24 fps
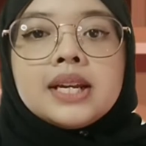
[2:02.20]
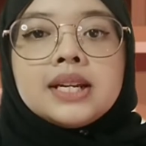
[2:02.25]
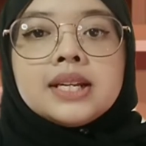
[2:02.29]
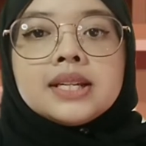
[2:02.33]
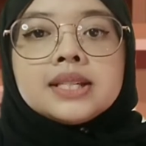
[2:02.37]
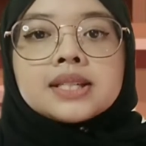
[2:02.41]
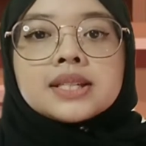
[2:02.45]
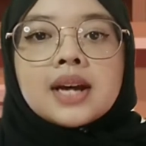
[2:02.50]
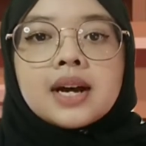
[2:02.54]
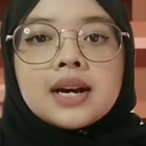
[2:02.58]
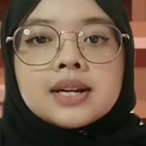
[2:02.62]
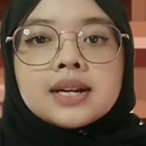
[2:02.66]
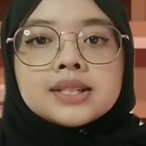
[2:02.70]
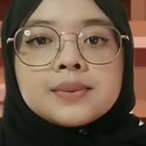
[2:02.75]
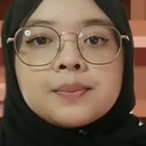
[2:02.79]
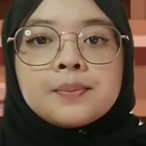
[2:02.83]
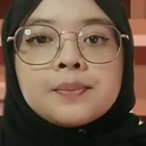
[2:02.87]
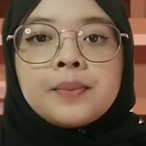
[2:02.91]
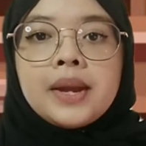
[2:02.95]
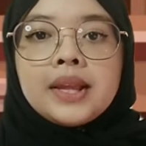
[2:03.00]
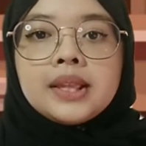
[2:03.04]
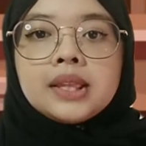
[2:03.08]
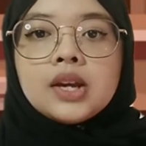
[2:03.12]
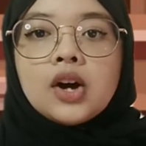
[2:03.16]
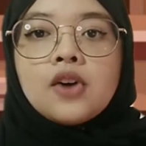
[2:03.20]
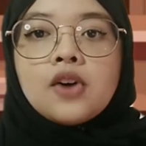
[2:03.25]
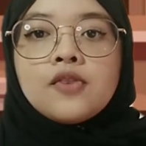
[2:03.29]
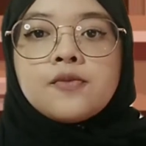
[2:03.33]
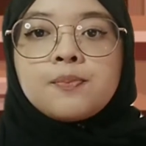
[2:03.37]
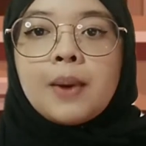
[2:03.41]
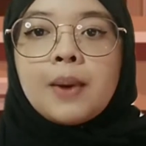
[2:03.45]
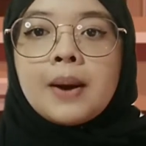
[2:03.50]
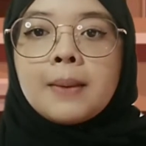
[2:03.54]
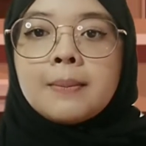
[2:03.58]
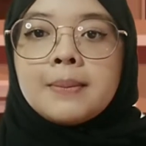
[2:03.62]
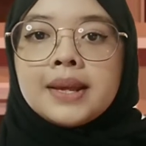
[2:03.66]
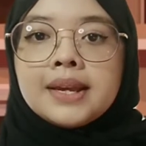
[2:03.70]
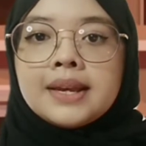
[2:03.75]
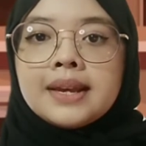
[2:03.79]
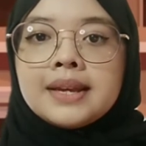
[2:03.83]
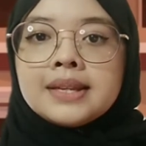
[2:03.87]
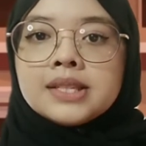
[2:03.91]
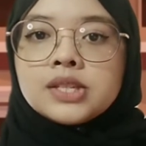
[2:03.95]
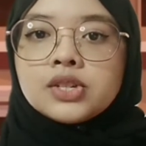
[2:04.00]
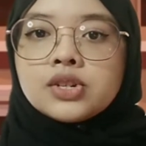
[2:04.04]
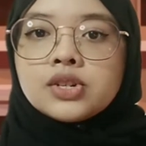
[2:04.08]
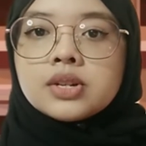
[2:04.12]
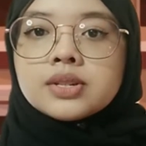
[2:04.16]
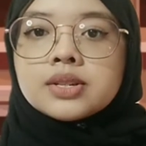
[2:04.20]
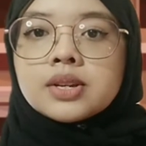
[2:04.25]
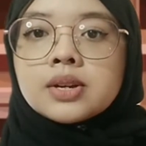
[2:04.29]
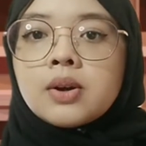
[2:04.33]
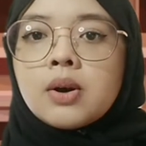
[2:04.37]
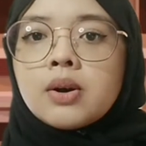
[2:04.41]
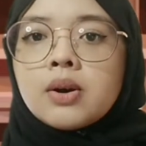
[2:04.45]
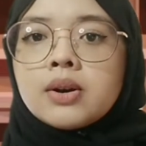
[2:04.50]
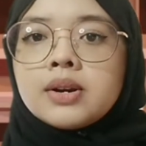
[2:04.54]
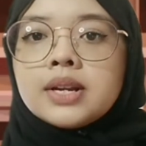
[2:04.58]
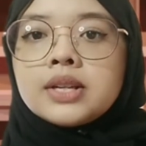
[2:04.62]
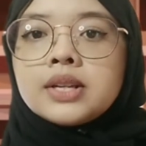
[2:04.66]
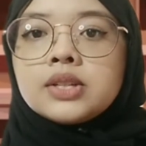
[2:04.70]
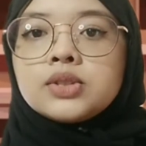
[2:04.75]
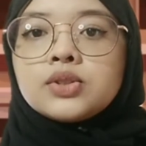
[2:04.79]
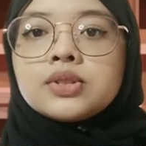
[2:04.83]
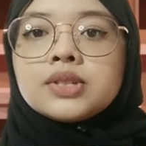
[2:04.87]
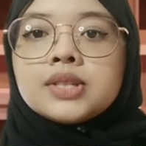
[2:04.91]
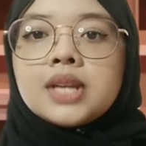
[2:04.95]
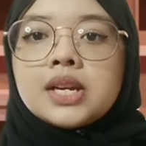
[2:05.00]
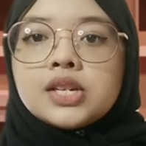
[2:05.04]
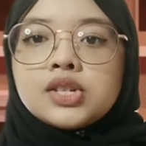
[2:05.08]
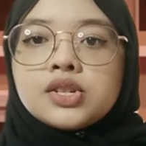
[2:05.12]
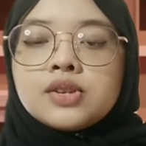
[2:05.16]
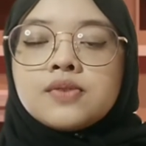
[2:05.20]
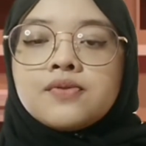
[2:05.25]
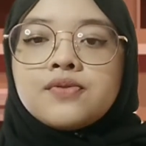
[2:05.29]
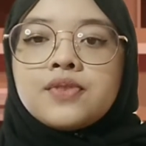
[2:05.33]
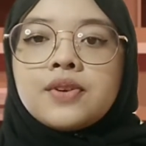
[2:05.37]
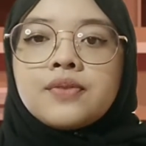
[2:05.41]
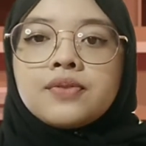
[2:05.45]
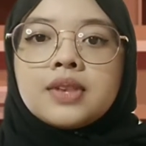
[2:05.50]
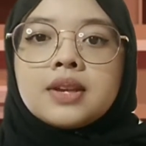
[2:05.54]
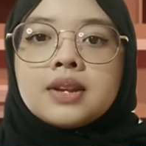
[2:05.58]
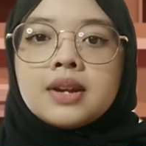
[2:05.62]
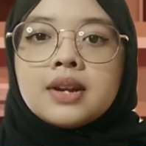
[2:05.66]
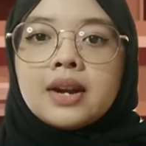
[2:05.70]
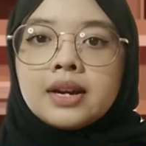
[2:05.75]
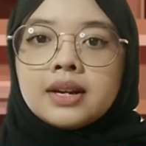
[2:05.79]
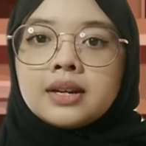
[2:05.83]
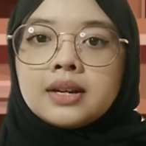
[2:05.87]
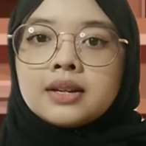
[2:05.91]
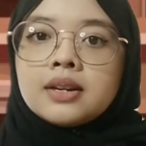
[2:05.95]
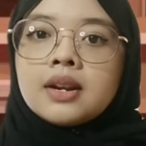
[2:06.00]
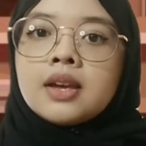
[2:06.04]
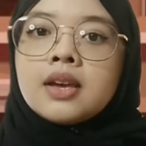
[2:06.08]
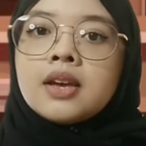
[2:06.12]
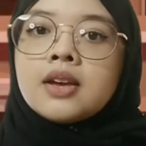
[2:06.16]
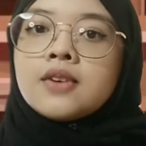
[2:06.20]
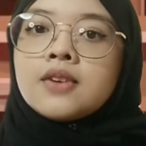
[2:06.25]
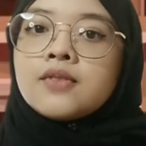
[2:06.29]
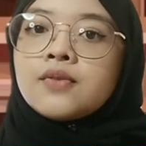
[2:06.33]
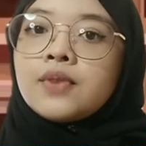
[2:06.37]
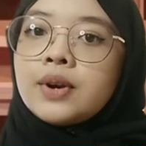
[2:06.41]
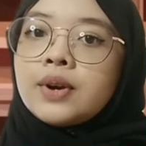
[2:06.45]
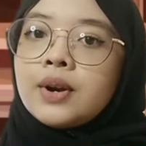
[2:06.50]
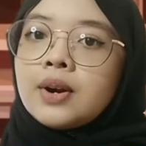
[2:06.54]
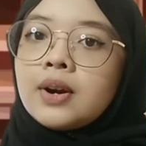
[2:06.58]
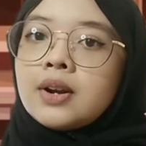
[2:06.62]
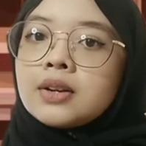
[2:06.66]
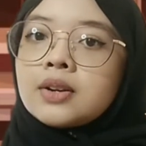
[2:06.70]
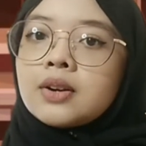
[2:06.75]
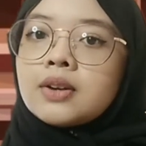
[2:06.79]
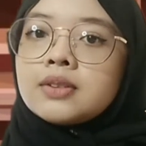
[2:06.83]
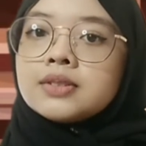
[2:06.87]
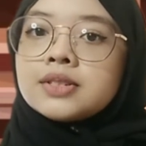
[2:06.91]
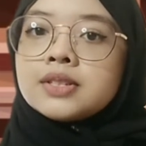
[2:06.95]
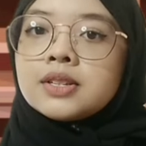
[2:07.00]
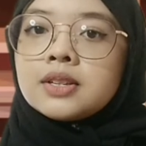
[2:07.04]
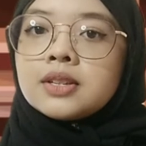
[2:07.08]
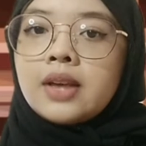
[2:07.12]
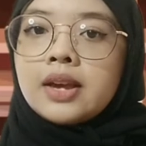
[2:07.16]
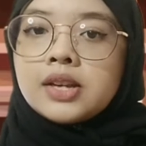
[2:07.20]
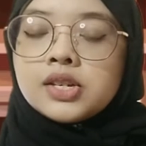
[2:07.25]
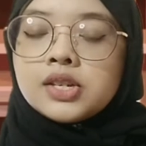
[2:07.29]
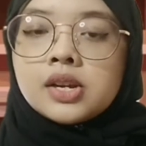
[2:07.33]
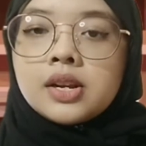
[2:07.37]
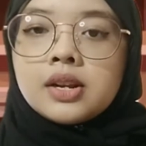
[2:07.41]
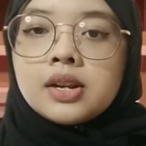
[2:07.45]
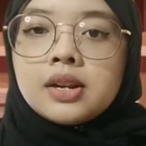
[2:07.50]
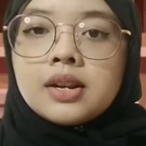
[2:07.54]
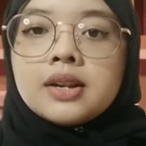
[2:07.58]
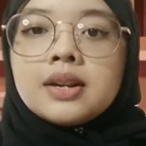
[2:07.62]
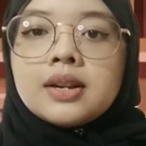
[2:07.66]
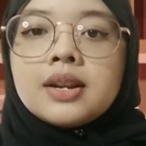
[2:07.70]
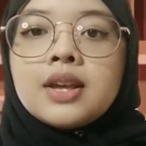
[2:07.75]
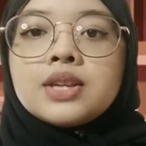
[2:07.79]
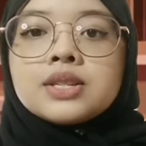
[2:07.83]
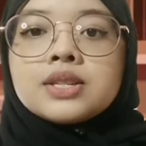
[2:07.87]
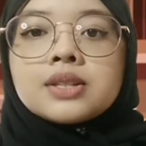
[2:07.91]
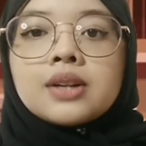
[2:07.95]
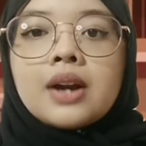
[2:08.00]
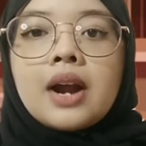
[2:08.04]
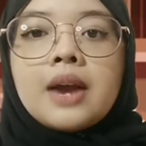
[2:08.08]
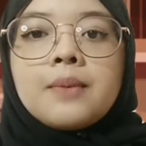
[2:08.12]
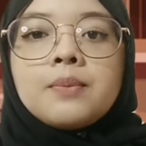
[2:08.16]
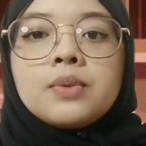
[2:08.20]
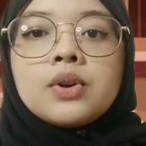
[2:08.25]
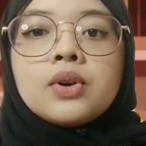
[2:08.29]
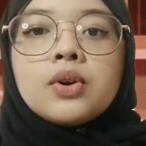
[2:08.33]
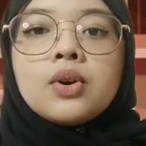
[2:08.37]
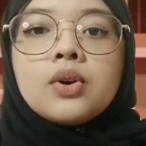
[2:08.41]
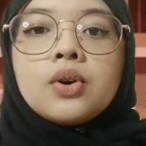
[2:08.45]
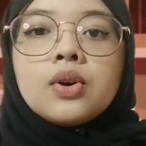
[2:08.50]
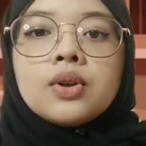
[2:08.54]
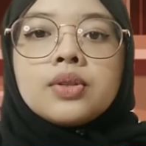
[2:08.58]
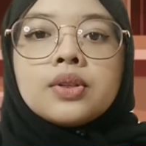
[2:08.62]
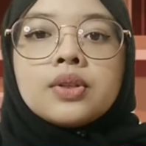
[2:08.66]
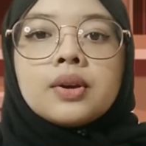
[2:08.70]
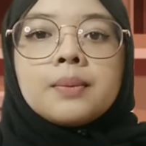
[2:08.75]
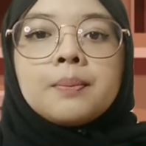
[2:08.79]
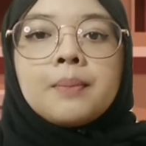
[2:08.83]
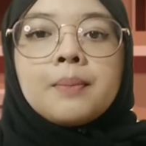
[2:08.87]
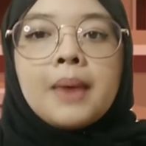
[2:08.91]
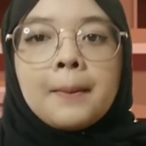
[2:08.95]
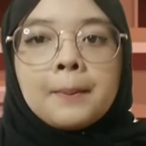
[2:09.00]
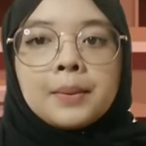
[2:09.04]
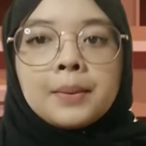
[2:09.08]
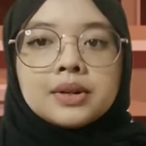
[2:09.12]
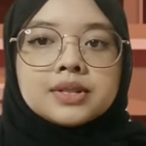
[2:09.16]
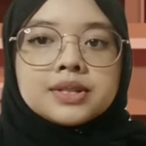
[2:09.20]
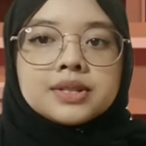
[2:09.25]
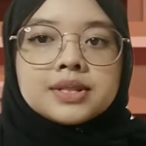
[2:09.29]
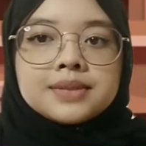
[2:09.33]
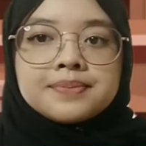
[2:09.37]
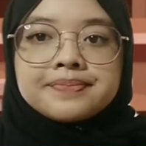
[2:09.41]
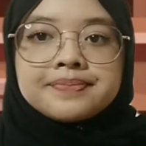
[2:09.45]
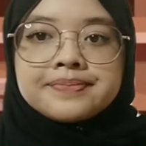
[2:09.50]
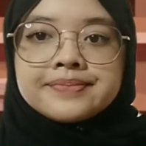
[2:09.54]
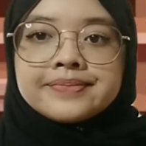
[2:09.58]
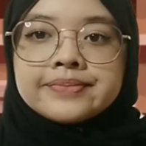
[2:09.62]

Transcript: discusses matters of public interest according to Section 59 Federal Constitution, describe the oath members.